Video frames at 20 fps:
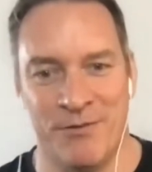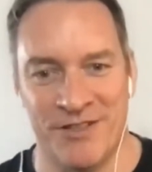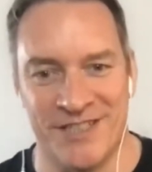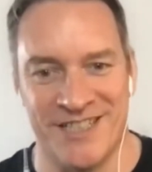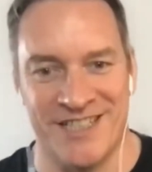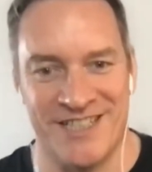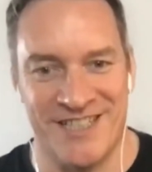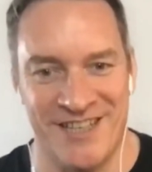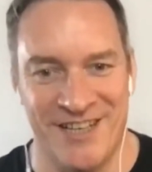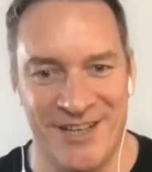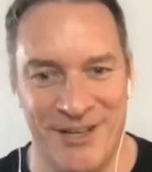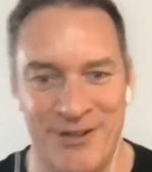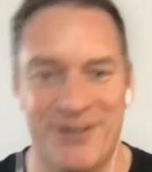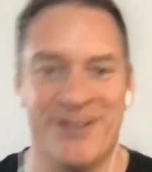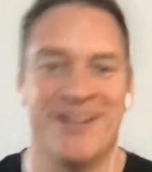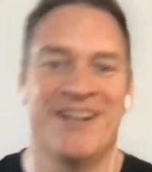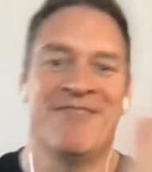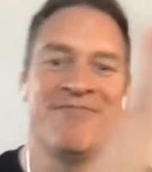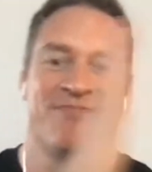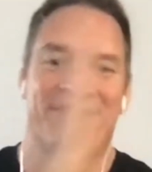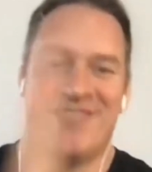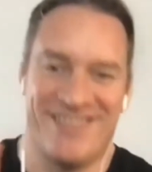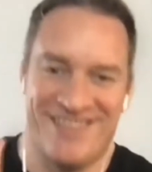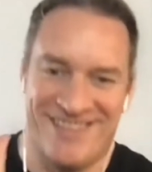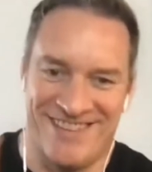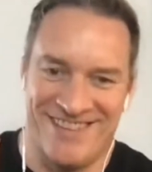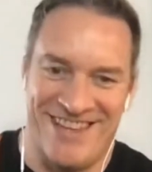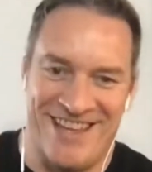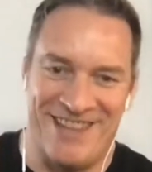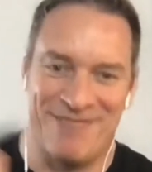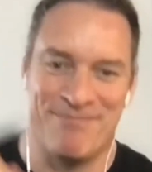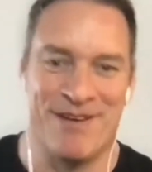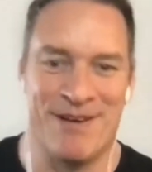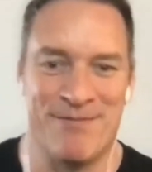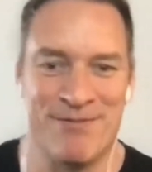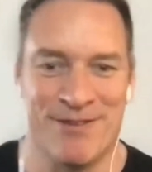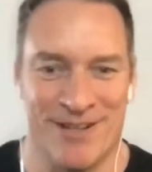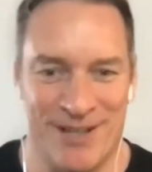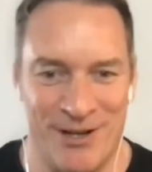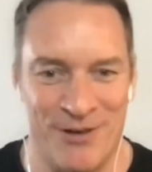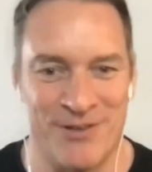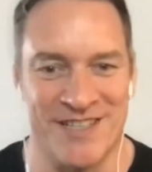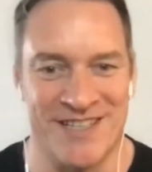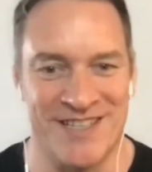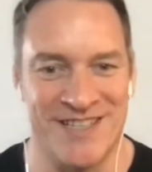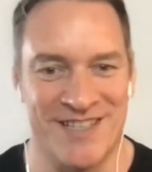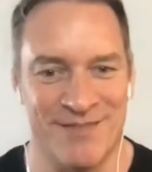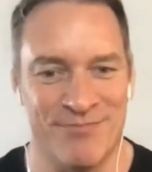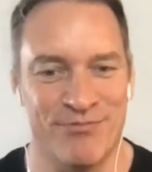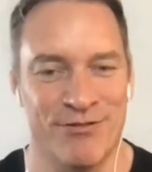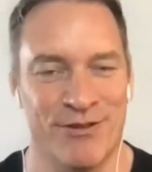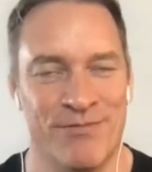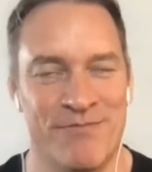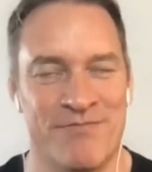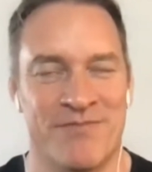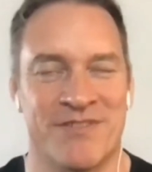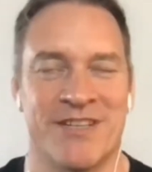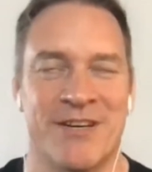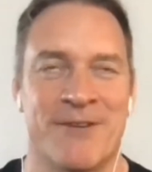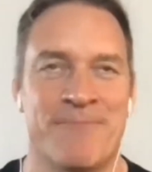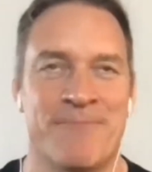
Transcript: wanted to know. They're yeah. the people closest to the problem. So